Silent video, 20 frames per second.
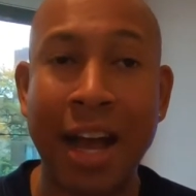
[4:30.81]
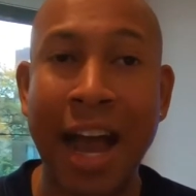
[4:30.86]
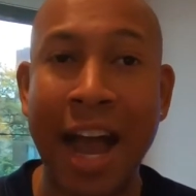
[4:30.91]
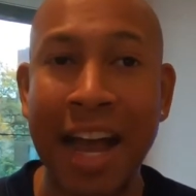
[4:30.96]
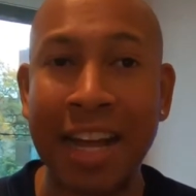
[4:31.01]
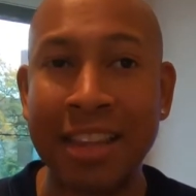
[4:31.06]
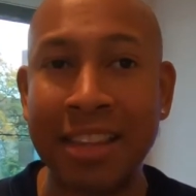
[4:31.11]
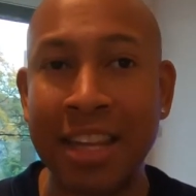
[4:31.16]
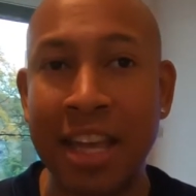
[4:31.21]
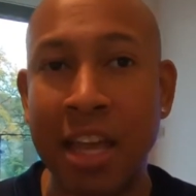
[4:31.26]

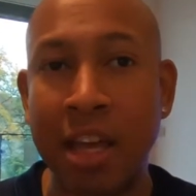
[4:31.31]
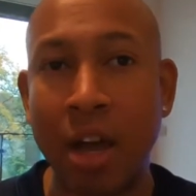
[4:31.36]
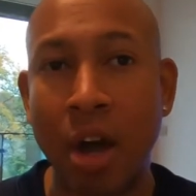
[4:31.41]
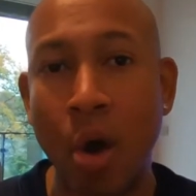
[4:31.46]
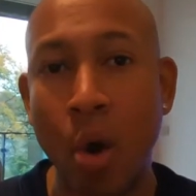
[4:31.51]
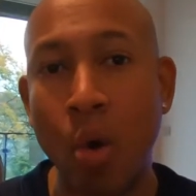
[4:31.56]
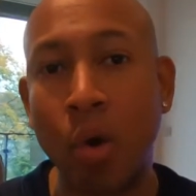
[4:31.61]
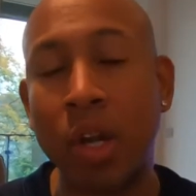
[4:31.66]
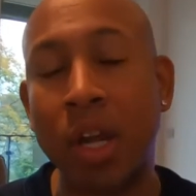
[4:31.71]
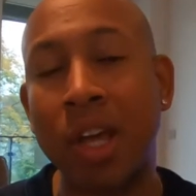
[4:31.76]
I think
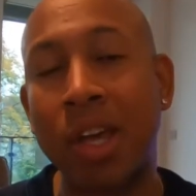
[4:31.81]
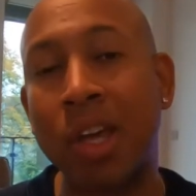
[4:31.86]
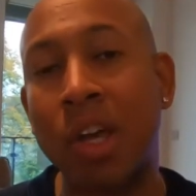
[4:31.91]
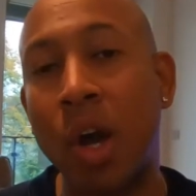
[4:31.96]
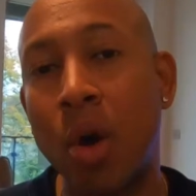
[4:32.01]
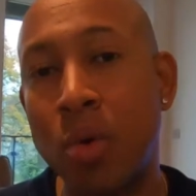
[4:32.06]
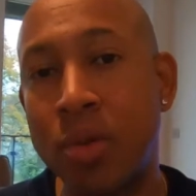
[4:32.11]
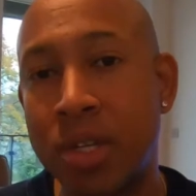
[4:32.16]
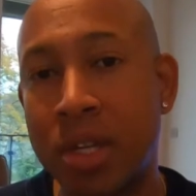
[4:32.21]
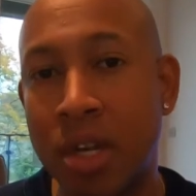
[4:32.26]
Oakland
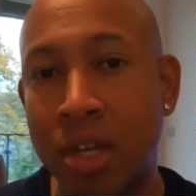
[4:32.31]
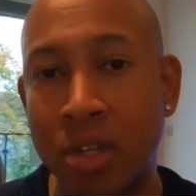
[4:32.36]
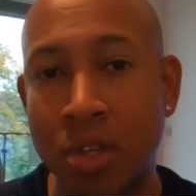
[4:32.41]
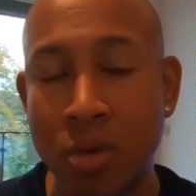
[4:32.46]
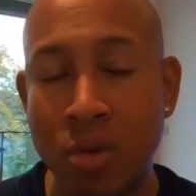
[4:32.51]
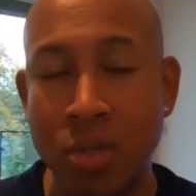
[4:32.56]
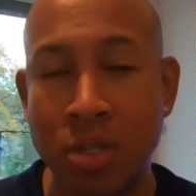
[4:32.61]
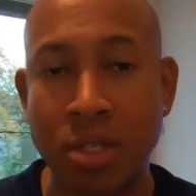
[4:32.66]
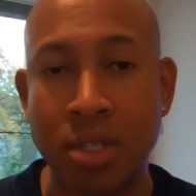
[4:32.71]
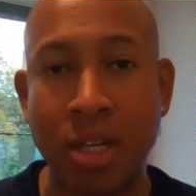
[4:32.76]
goes into
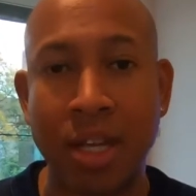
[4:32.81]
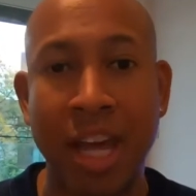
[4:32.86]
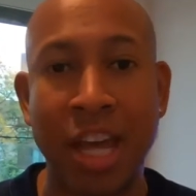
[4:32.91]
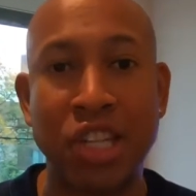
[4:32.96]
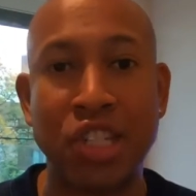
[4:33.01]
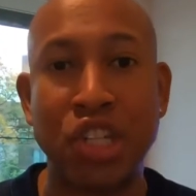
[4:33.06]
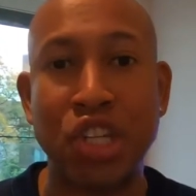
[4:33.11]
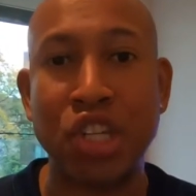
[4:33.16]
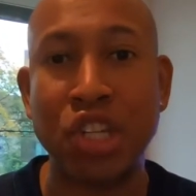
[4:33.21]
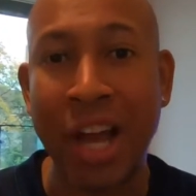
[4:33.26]
Houston
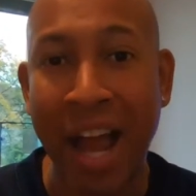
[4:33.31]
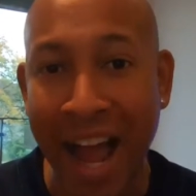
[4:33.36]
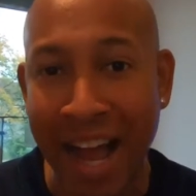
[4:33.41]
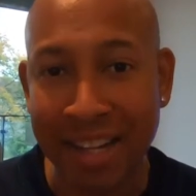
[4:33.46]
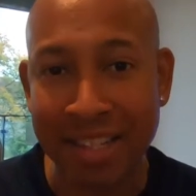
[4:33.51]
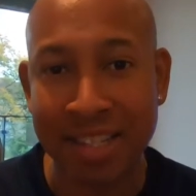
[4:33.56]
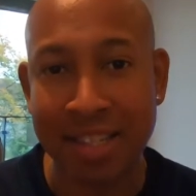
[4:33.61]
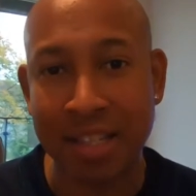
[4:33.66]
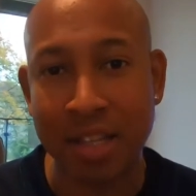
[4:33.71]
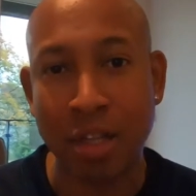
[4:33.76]
and
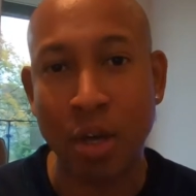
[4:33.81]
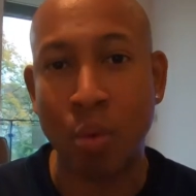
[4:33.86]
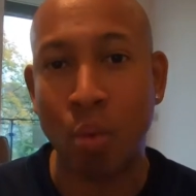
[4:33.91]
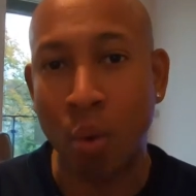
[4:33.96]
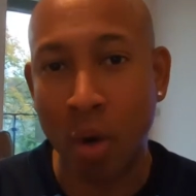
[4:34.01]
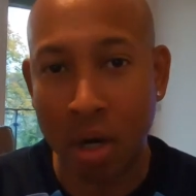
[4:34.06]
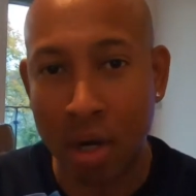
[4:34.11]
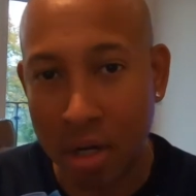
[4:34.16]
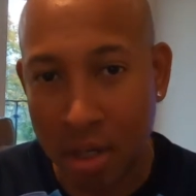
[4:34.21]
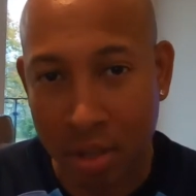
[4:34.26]
shocks the
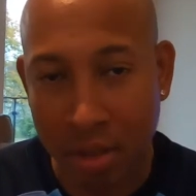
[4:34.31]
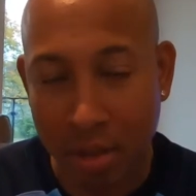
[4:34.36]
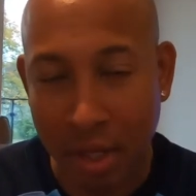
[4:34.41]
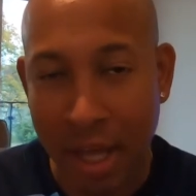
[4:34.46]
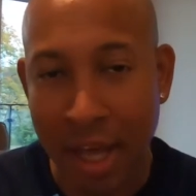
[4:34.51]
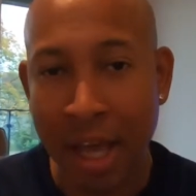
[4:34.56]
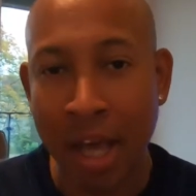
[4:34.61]
world,